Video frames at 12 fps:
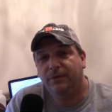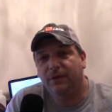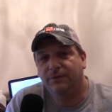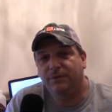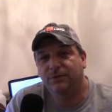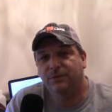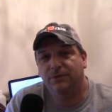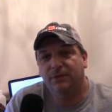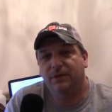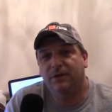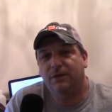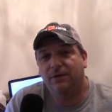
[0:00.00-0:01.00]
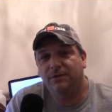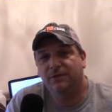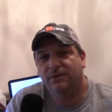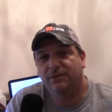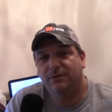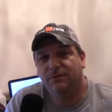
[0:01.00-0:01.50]
of the touring
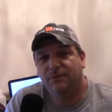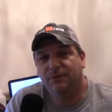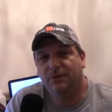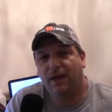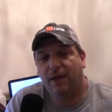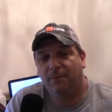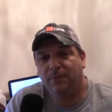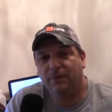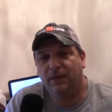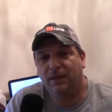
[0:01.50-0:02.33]
cars will happen,